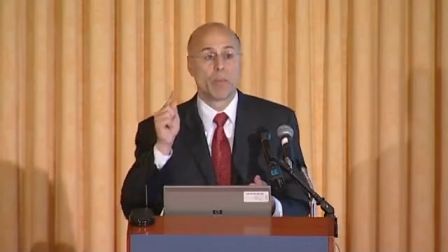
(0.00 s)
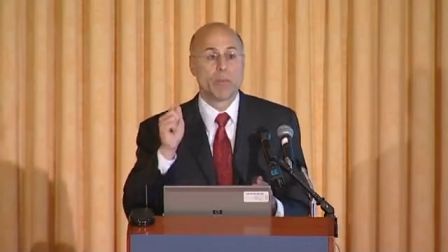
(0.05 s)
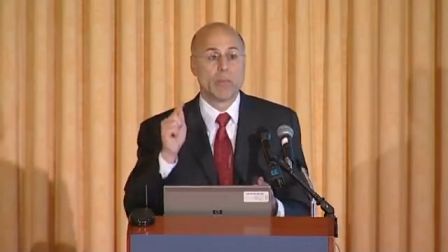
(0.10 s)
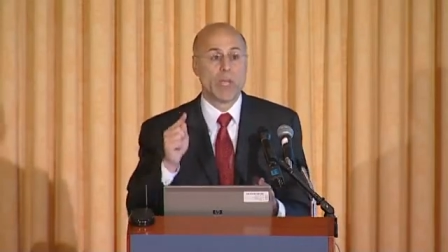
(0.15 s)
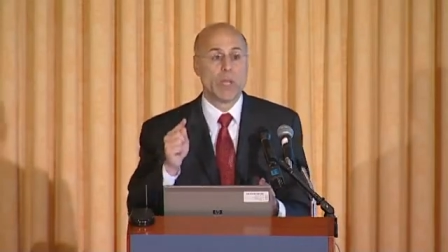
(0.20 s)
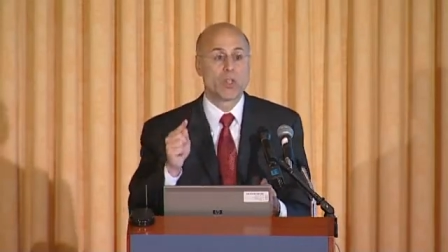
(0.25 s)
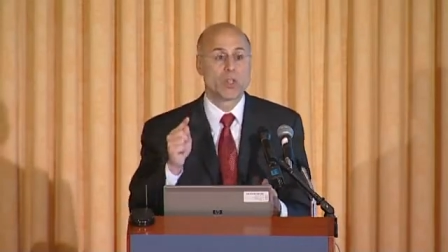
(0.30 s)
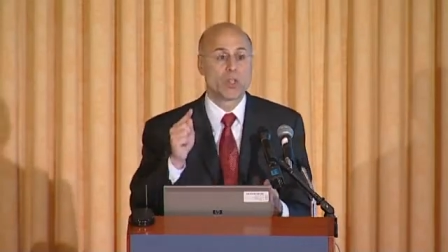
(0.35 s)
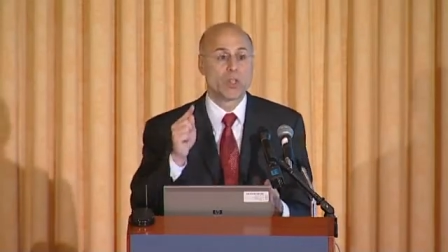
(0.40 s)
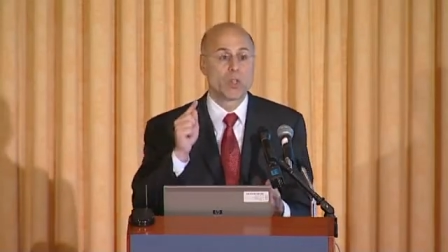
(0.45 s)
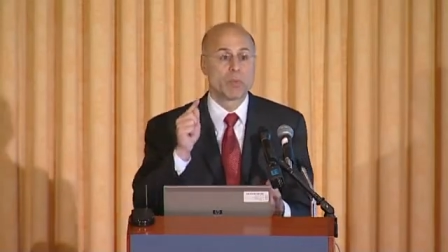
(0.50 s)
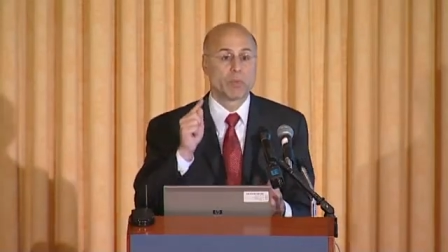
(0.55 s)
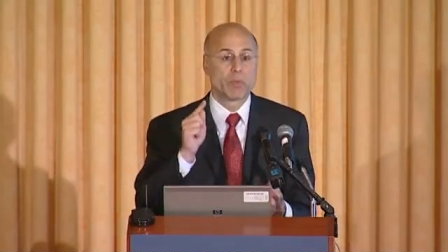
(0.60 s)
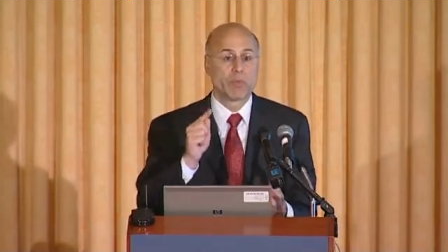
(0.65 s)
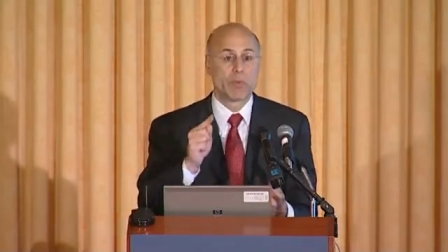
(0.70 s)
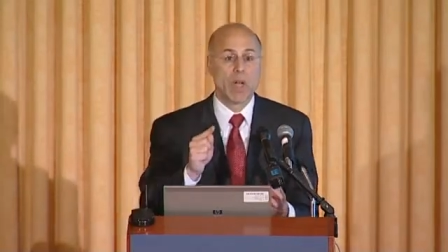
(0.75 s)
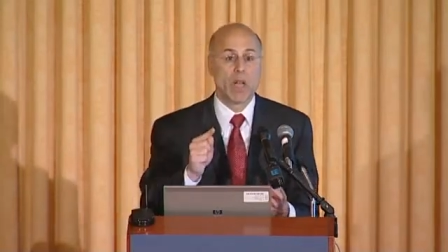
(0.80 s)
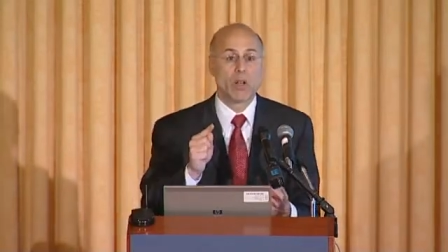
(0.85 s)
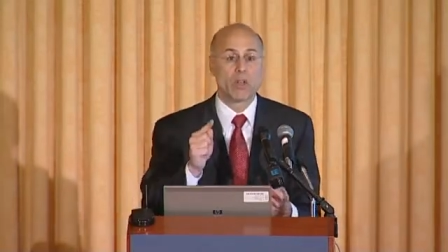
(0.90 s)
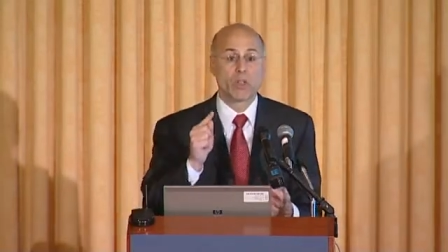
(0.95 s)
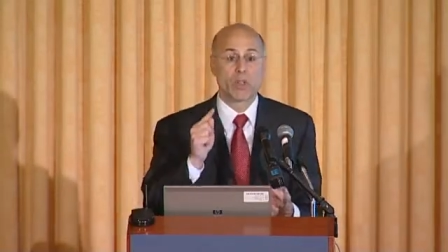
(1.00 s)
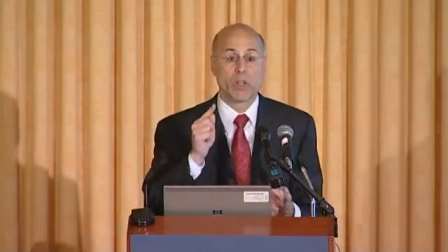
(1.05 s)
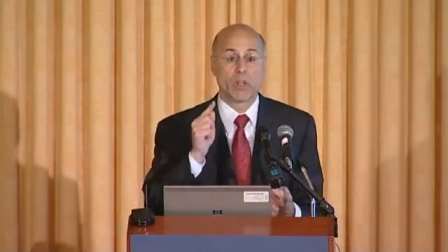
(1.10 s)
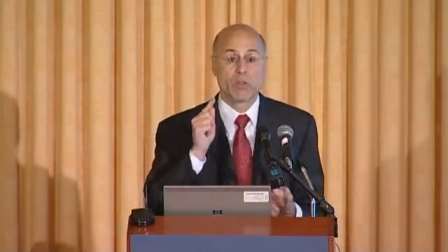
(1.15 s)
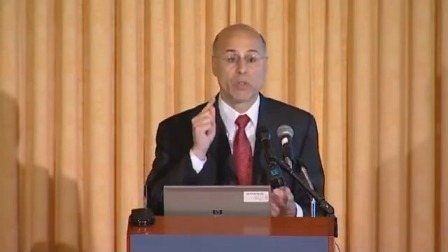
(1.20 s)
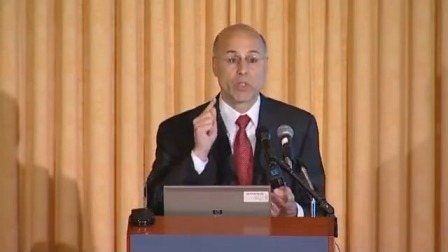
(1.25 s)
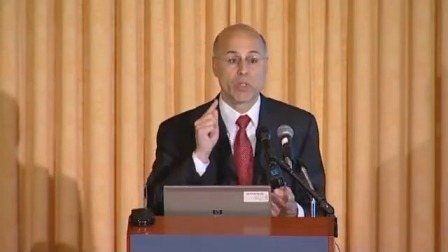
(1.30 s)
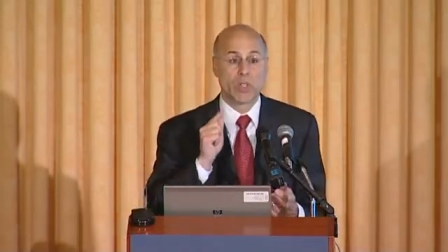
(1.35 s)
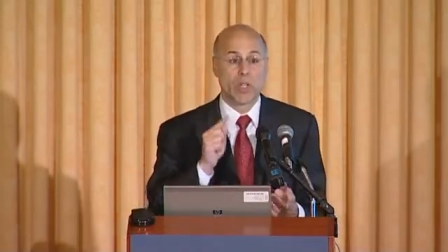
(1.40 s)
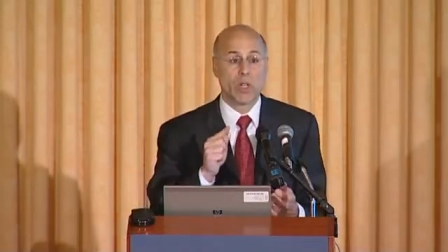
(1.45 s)
patients, providers, and
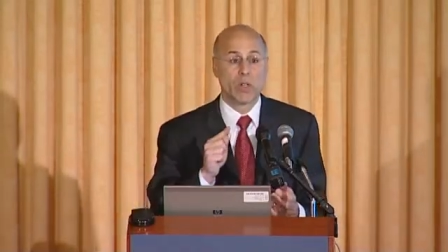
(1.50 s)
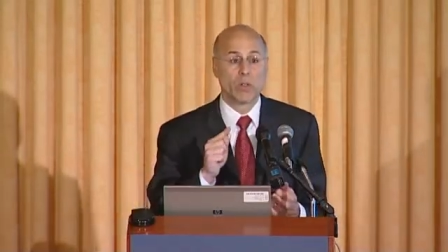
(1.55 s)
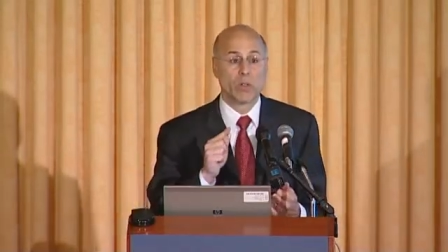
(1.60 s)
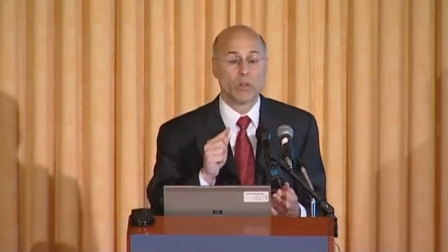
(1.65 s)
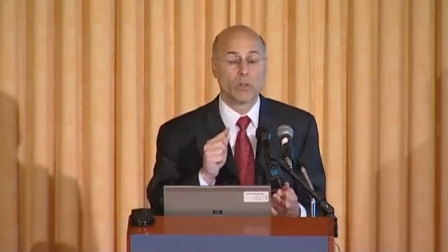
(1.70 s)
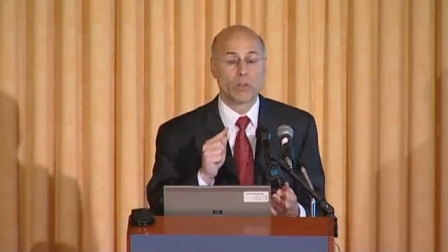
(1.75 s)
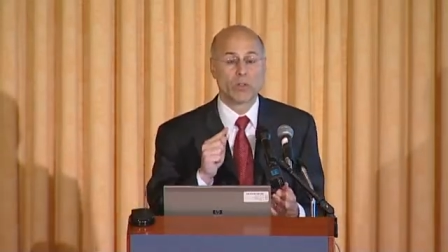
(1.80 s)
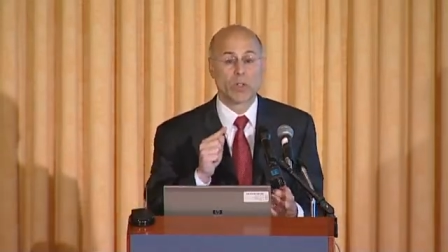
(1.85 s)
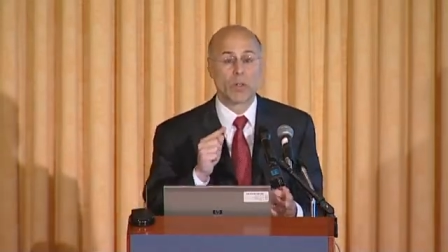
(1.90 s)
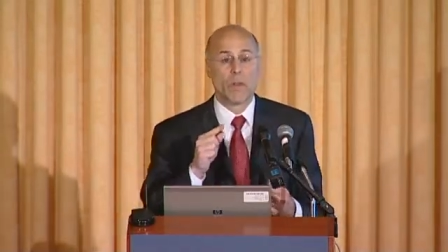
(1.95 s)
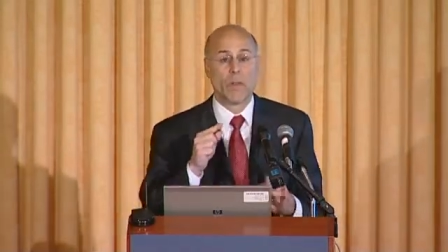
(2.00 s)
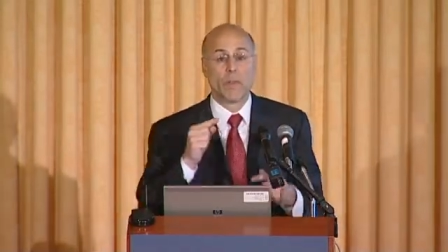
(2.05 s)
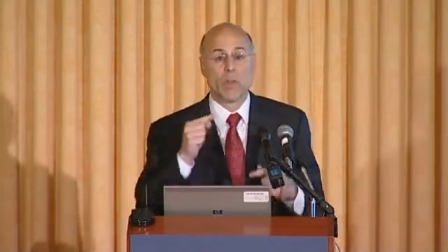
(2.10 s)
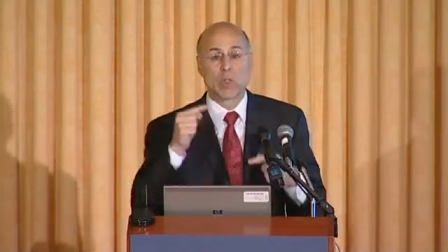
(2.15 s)
other stakeholders.